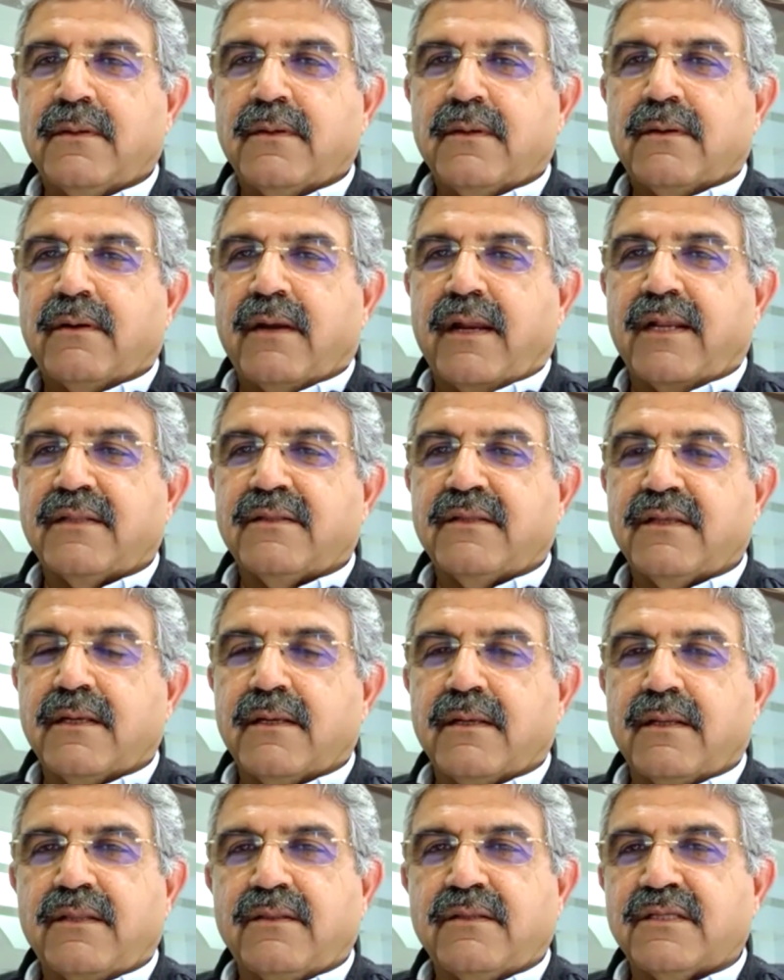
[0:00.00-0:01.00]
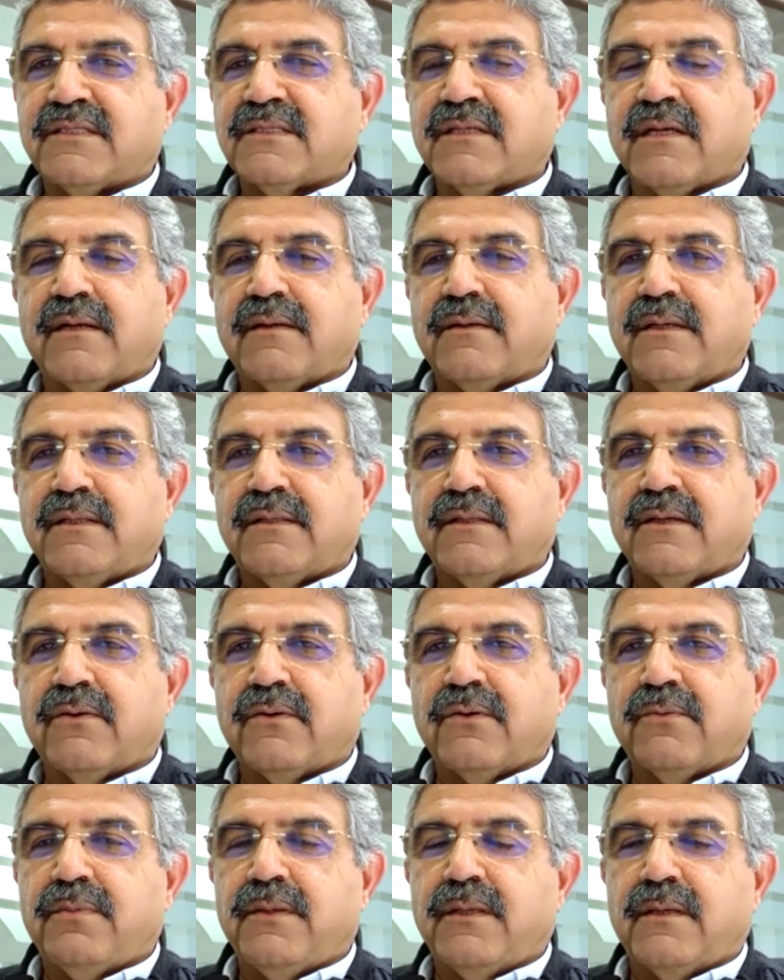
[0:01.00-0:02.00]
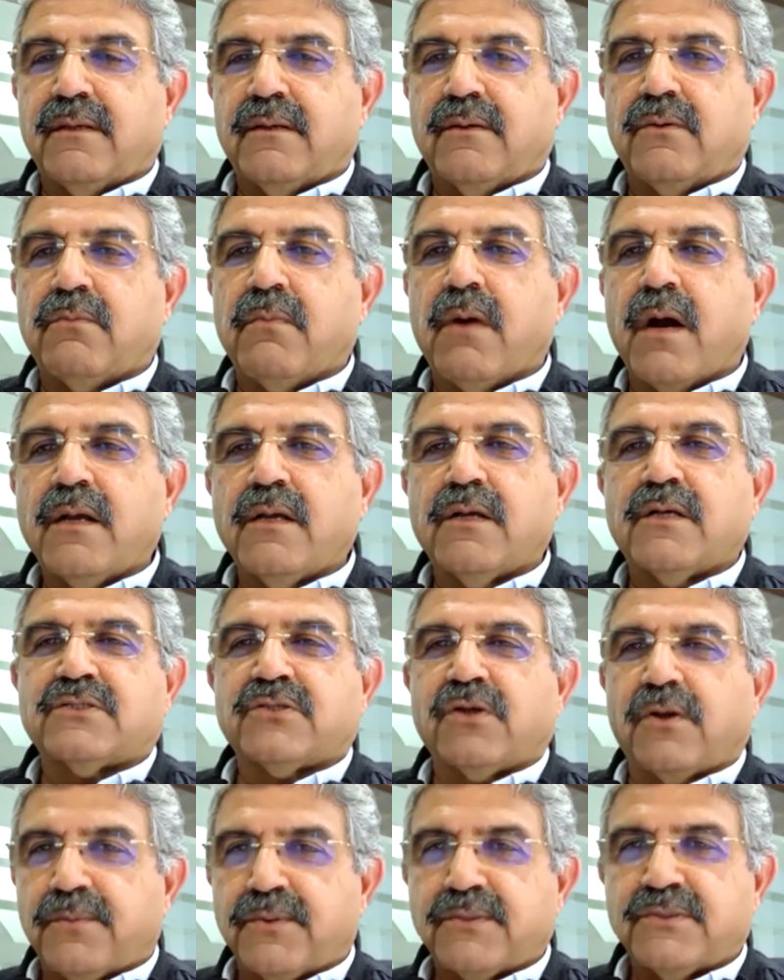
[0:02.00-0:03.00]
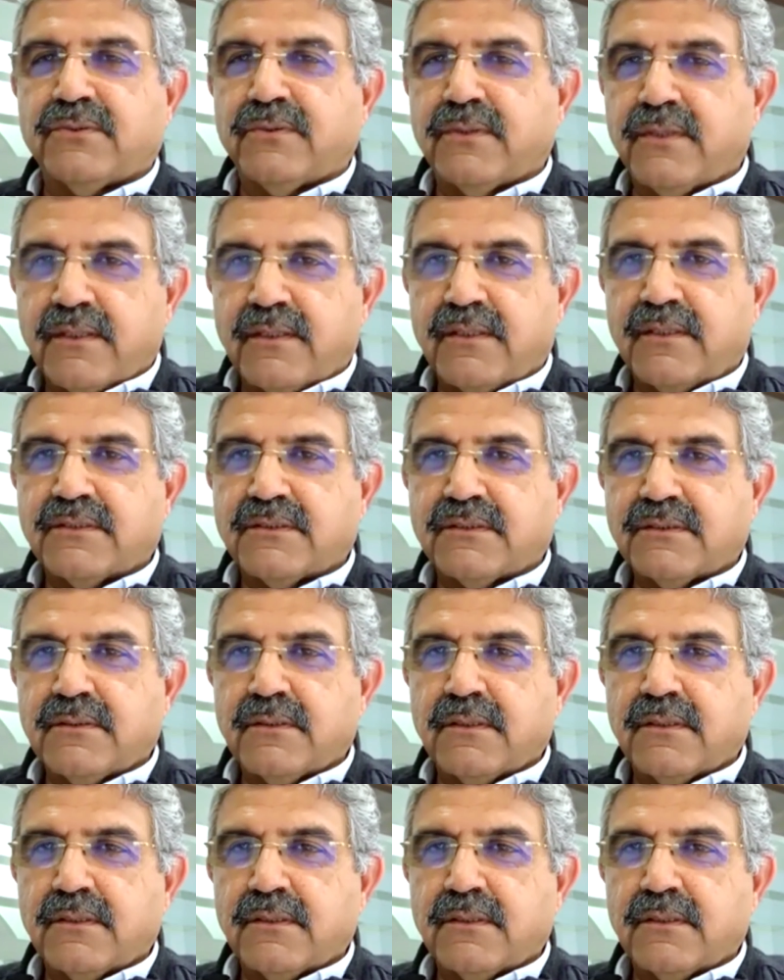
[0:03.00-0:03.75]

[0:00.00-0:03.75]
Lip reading: Right? There in this country, there are going to be humongous opportunities.